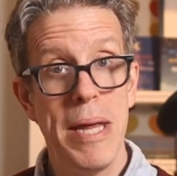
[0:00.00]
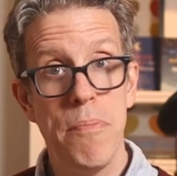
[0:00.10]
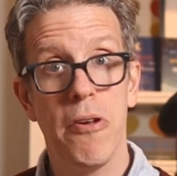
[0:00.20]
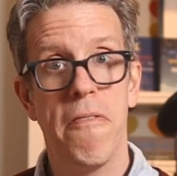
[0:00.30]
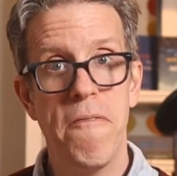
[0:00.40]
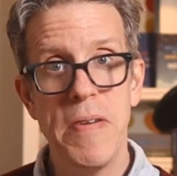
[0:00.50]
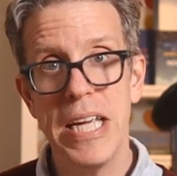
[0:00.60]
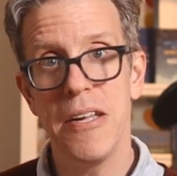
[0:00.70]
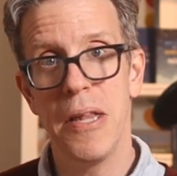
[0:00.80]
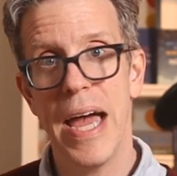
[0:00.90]
people
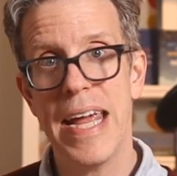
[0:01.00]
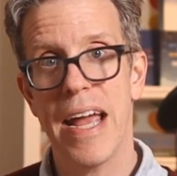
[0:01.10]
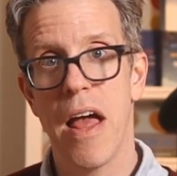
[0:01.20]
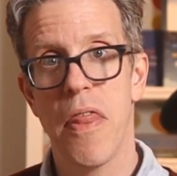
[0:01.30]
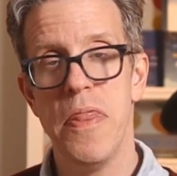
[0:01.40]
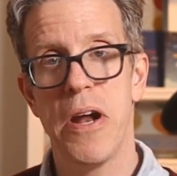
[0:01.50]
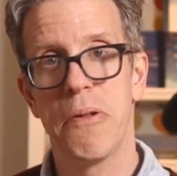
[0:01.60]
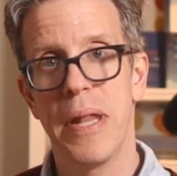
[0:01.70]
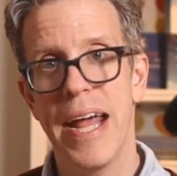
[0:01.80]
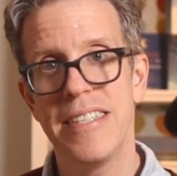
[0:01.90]
feel like
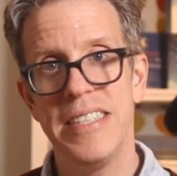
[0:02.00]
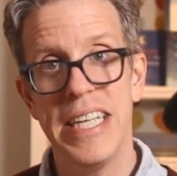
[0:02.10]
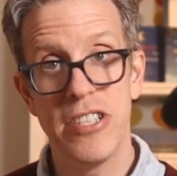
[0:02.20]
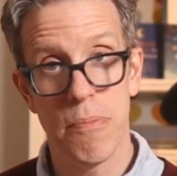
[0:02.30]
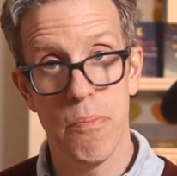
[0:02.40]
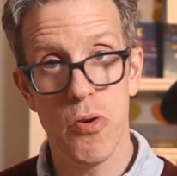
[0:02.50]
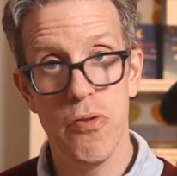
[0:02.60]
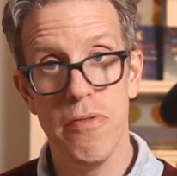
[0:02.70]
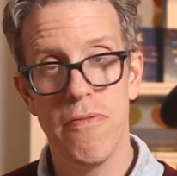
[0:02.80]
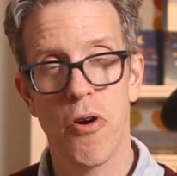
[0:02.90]
their legs need to
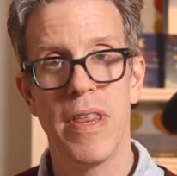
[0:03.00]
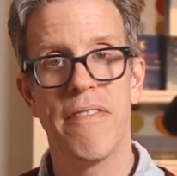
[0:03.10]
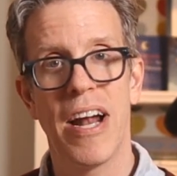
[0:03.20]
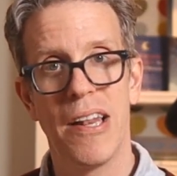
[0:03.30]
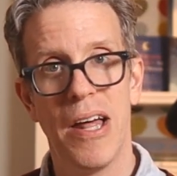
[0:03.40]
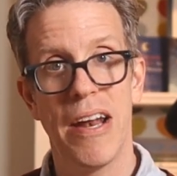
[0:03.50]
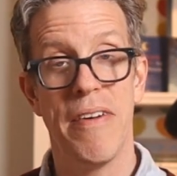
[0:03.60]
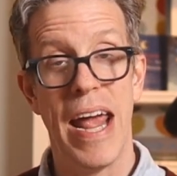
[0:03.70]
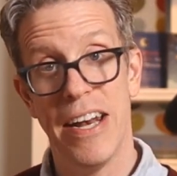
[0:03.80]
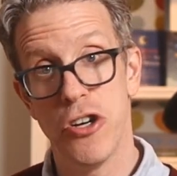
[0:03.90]
move or they've got a lot
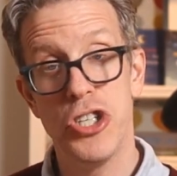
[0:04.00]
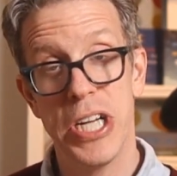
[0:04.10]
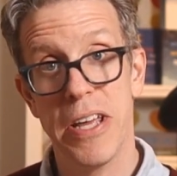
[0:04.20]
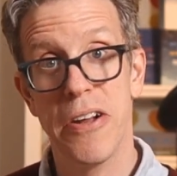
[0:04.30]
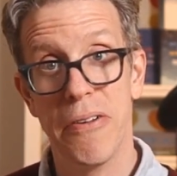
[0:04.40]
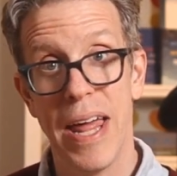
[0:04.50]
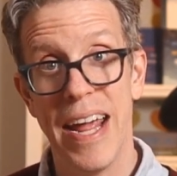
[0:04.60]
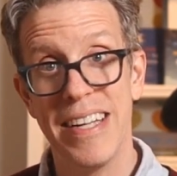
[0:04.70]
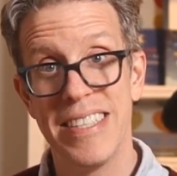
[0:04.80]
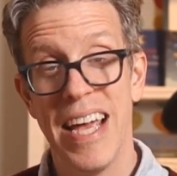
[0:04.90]
of energy in their
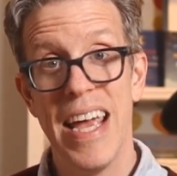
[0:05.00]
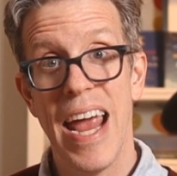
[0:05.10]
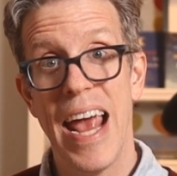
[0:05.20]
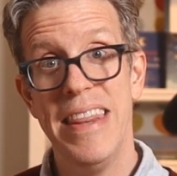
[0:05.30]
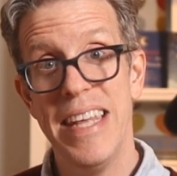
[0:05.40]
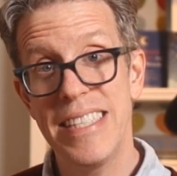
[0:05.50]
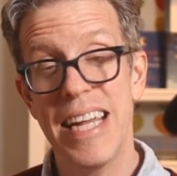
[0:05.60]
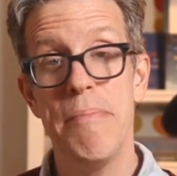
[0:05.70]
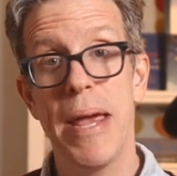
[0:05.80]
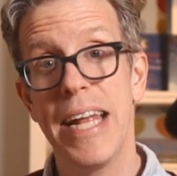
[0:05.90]
legs, and this
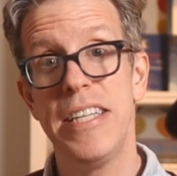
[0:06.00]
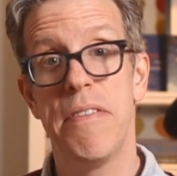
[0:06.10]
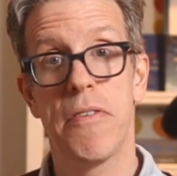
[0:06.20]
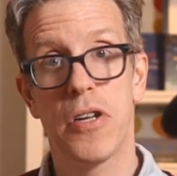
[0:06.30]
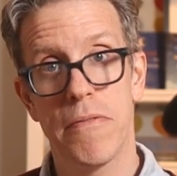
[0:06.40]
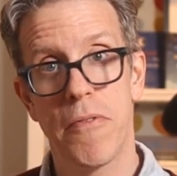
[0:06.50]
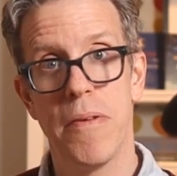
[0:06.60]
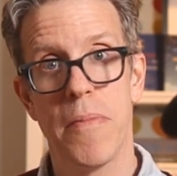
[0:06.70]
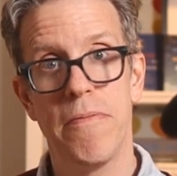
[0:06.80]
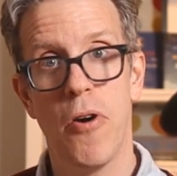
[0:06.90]
can make it difficult
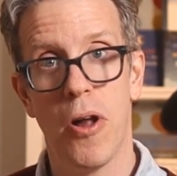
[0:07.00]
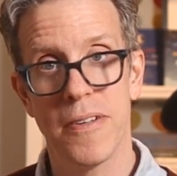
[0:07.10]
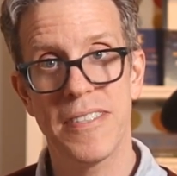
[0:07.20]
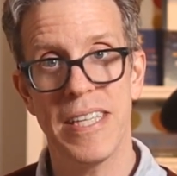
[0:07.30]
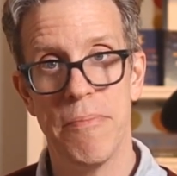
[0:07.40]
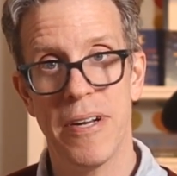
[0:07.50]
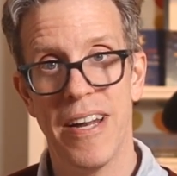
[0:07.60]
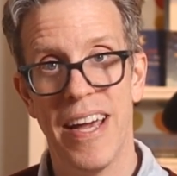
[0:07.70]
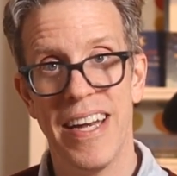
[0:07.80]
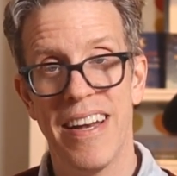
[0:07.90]
for them to fall asleep
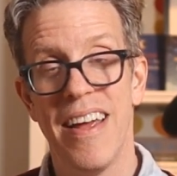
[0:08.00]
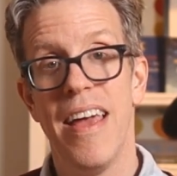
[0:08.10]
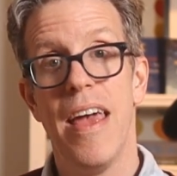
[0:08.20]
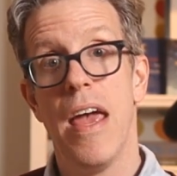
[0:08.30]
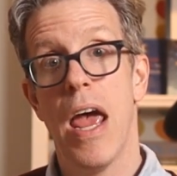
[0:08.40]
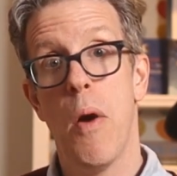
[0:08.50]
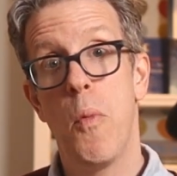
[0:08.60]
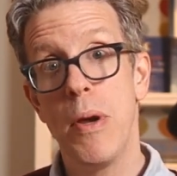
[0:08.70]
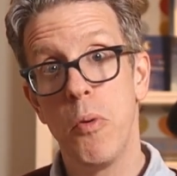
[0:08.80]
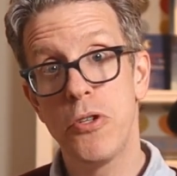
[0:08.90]
at night.
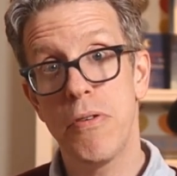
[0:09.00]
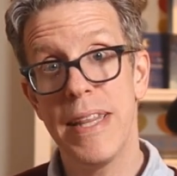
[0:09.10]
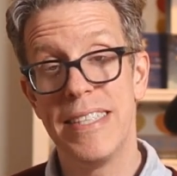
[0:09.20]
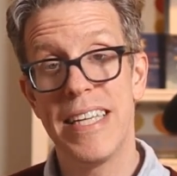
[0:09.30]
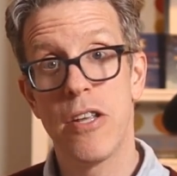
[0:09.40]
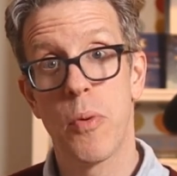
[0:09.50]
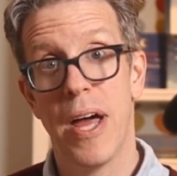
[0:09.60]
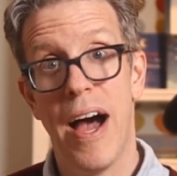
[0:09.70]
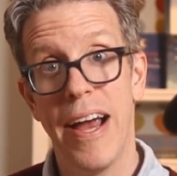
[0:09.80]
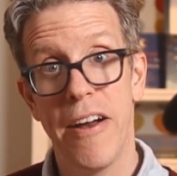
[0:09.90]
And we will treat this either
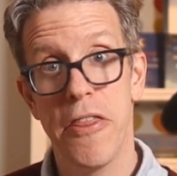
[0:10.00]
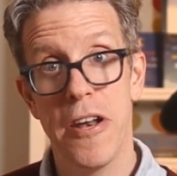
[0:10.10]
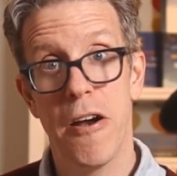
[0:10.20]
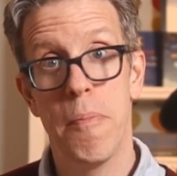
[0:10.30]
with iron